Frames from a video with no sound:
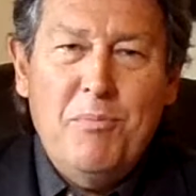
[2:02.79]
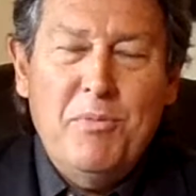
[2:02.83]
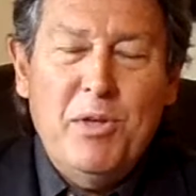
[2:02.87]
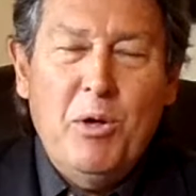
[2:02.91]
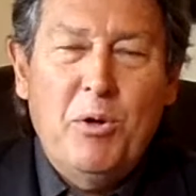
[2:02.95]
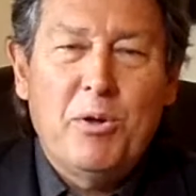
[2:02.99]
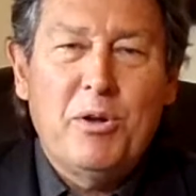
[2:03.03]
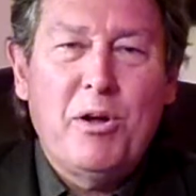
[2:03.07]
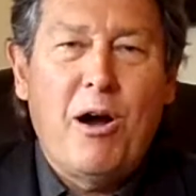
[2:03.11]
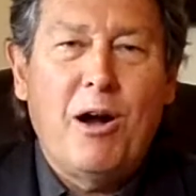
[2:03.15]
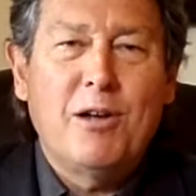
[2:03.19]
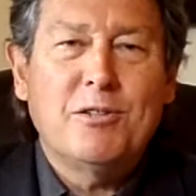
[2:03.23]
the
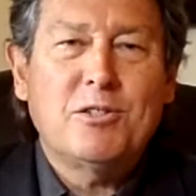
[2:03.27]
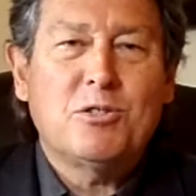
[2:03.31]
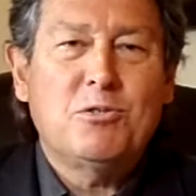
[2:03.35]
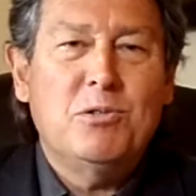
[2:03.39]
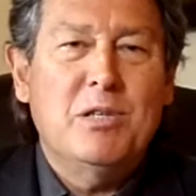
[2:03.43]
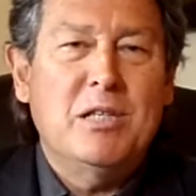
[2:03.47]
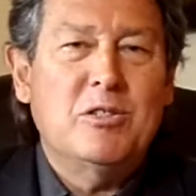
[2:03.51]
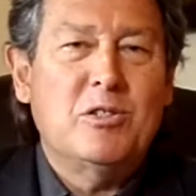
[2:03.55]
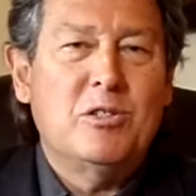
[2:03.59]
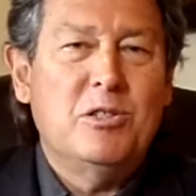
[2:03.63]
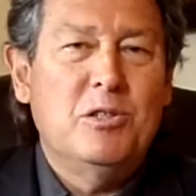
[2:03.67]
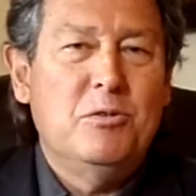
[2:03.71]
old
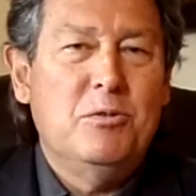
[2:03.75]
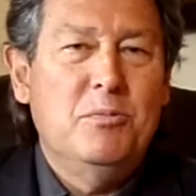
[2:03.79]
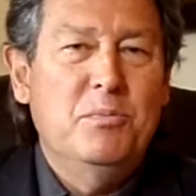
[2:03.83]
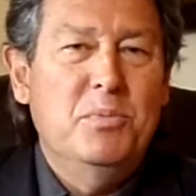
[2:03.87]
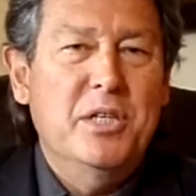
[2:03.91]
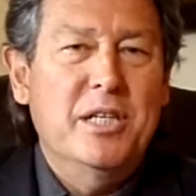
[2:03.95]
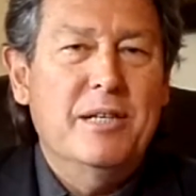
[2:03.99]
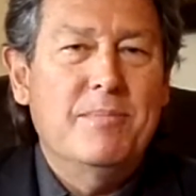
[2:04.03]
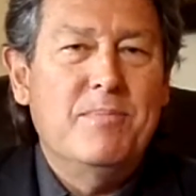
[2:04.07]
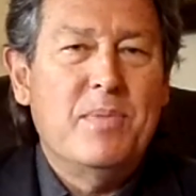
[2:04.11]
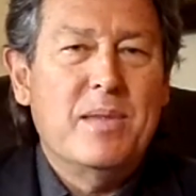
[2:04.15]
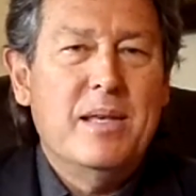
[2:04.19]
heartstrings a little
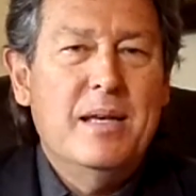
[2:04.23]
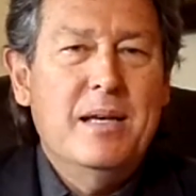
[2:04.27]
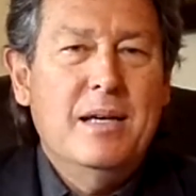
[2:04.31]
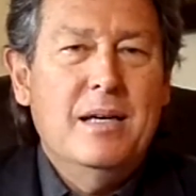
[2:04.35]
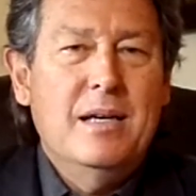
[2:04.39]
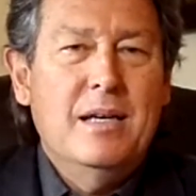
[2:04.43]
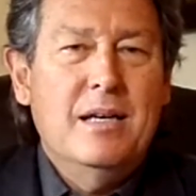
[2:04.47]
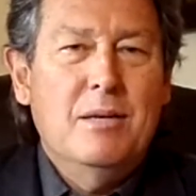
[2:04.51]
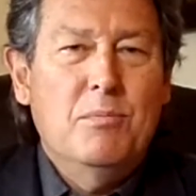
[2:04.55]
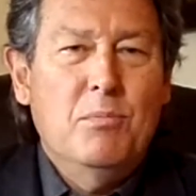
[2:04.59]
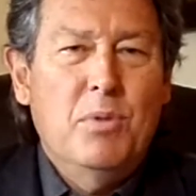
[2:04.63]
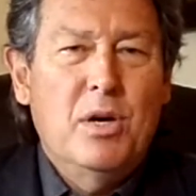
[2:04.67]
bit,
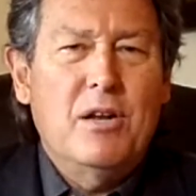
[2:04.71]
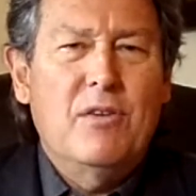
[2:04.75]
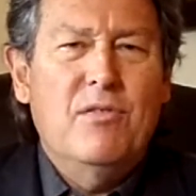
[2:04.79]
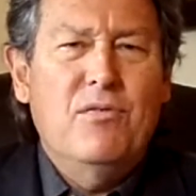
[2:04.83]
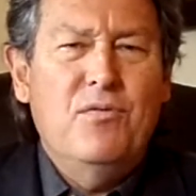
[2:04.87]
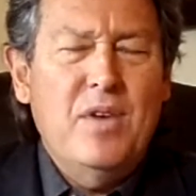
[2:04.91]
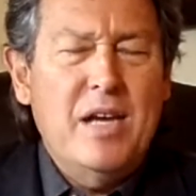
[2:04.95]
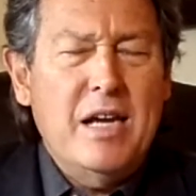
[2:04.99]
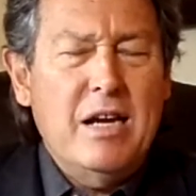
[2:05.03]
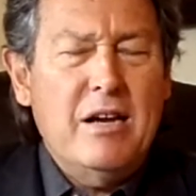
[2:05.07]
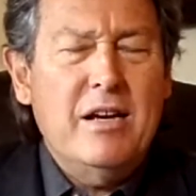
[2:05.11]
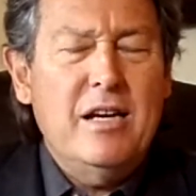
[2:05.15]
but a
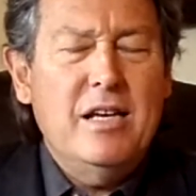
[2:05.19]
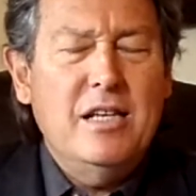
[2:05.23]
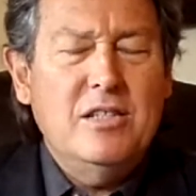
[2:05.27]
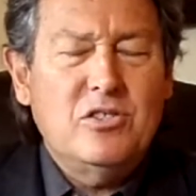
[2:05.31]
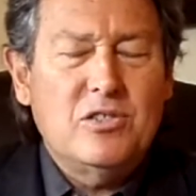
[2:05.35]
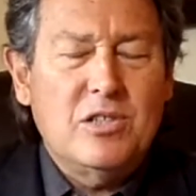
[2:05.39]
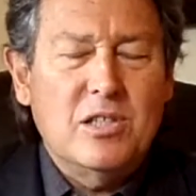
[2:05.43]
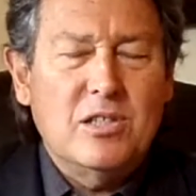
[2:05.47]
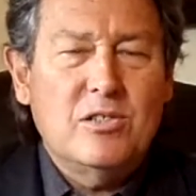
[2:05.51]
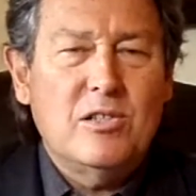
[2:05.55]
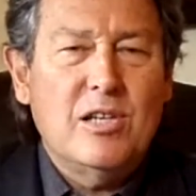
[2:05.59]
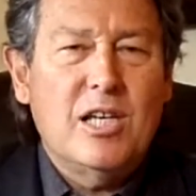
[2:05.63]
very
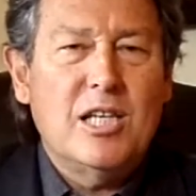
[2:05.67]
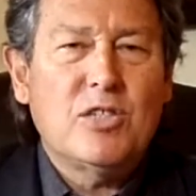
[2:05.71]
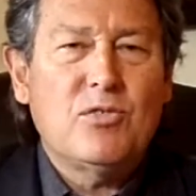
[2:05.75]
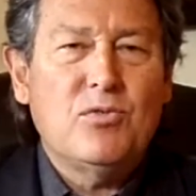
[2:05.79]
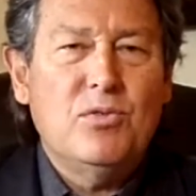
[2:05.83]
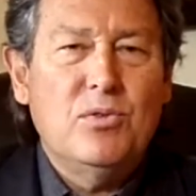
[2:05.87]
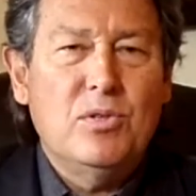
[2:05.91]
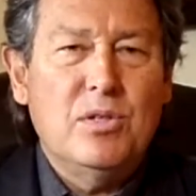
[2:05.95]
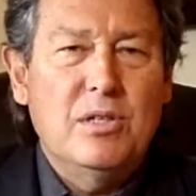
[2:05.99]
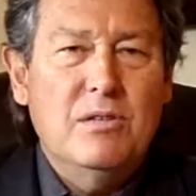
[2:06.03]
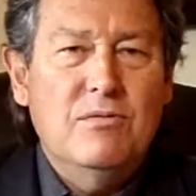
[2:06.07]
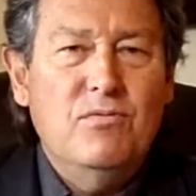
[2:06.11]

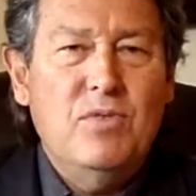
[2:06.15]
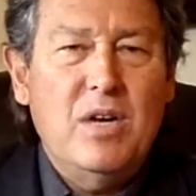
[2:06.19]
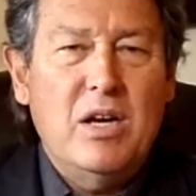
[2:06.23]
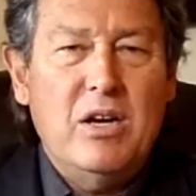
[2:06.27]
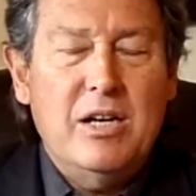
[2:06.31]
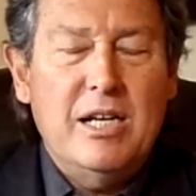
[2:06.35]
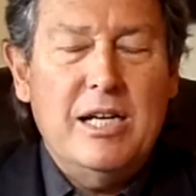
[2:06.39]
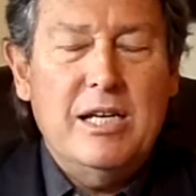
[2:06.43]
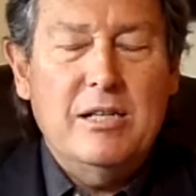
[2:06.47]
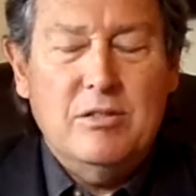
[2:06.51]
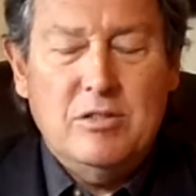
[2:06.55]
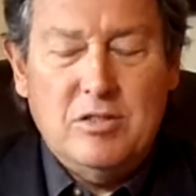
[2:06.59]
successful and
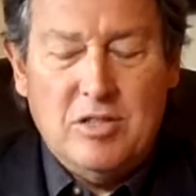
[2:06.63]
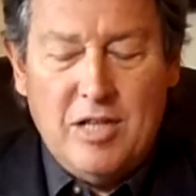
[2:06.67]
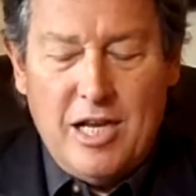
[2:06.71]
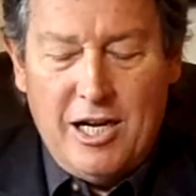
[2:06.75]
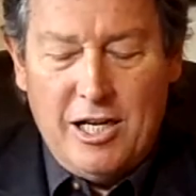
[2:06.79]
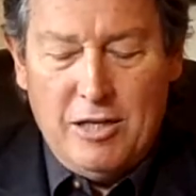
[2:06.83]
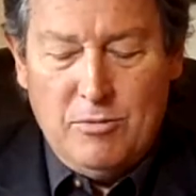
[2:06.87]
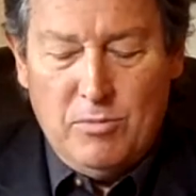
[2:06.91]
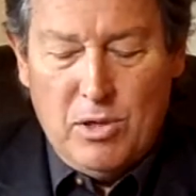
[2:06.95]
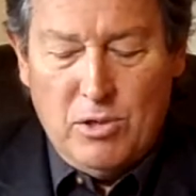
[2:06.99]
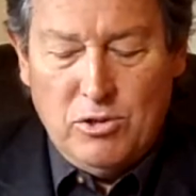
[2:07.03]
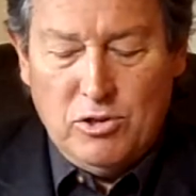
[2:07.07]
very
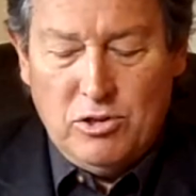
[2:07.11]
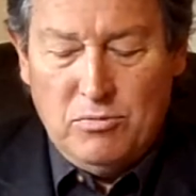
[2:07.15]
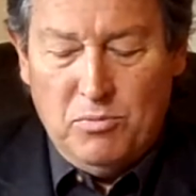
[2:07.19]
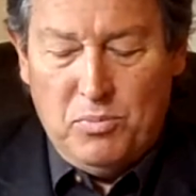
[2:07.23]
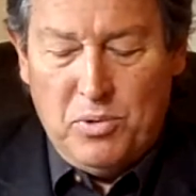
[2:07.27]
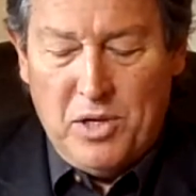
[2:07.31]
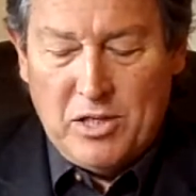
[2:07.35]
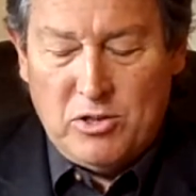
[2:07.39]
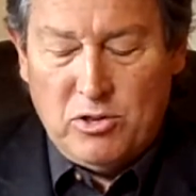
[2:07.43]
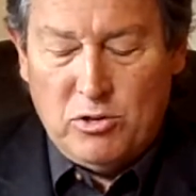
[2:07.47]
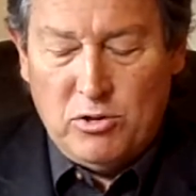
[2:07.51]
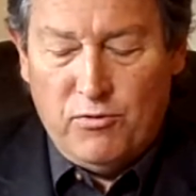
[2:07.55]
entertaining motion
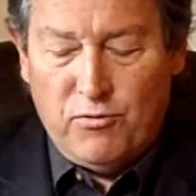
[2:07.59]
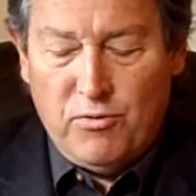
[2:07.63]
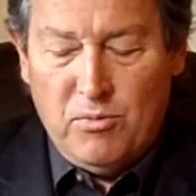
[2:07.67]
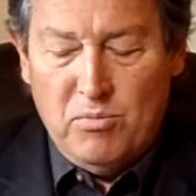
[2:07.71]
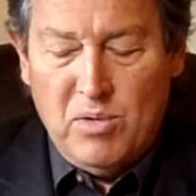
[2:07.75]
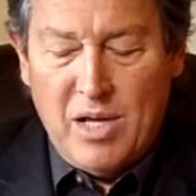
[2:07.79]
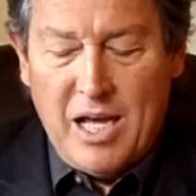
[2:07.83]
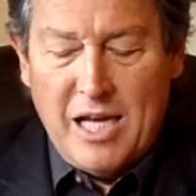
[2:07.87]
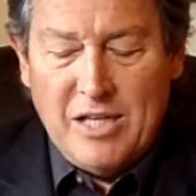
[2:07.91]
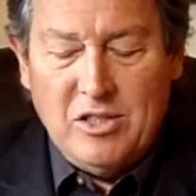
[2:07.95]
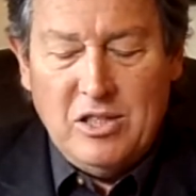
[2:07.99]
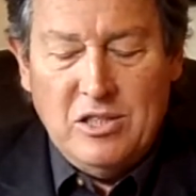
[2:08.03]
picture from
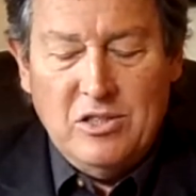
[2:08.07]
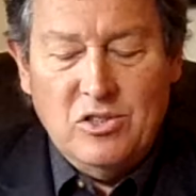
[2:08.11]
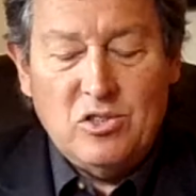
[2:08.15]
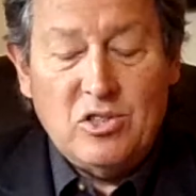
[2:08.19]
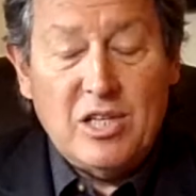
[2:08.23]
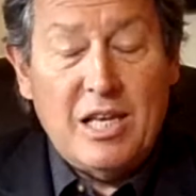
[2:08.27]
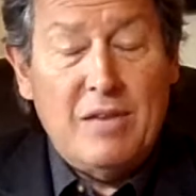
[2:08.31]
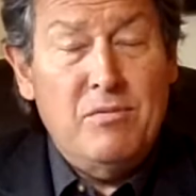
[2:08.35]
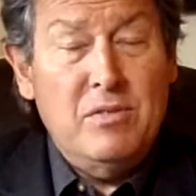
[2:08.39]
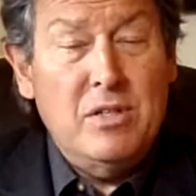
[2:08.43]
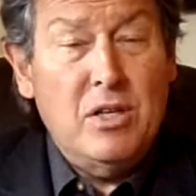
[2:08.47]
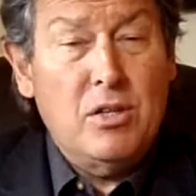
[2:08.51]

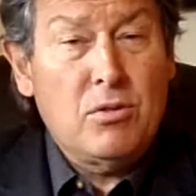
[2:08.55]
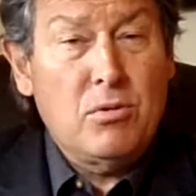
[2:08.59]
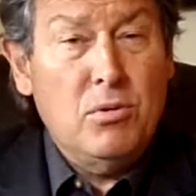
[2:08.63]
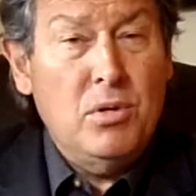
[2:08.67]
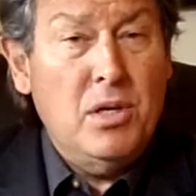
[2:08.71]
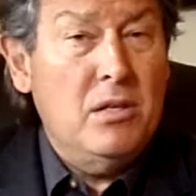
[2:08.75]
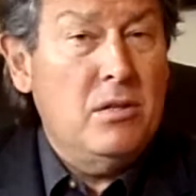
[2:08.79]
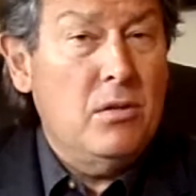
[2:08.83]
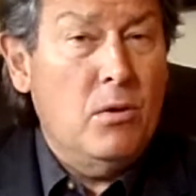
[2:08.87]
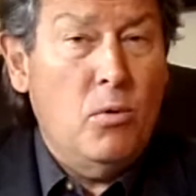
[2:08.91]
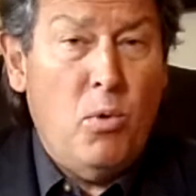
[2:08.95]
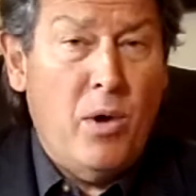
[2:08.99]

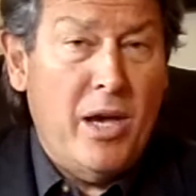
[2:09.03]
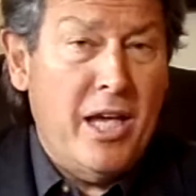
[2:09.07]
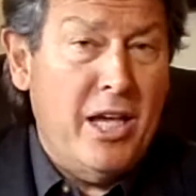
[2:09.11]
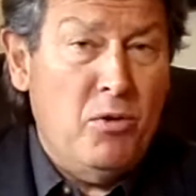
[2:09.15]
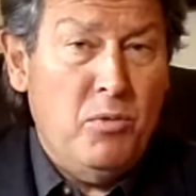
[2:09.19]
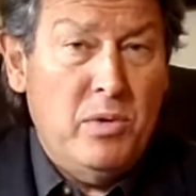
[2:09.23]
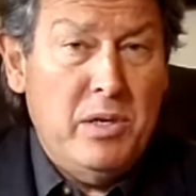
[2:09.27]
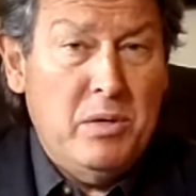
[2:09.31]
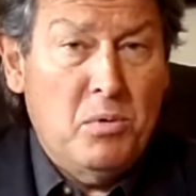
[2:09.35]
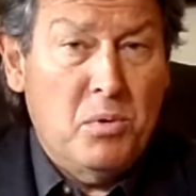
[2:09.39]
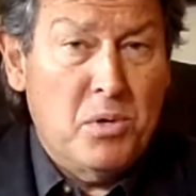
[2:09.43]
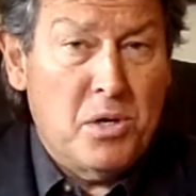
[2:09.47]
1973, The Way
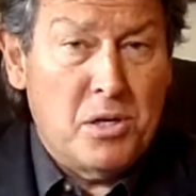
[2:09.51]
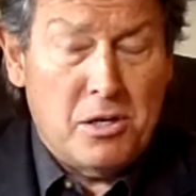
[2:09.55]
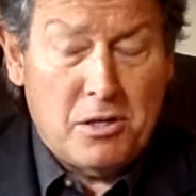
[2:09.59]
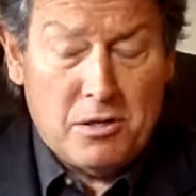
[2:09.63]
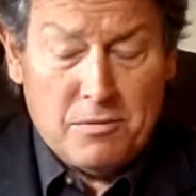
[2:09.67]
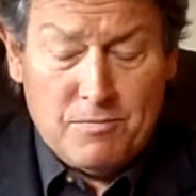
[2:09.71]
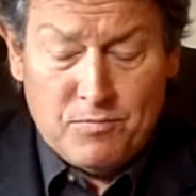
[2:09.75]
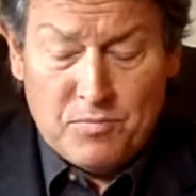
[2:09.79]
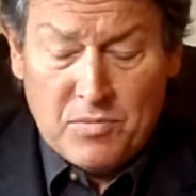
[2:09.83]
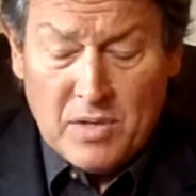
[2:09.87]
We Were,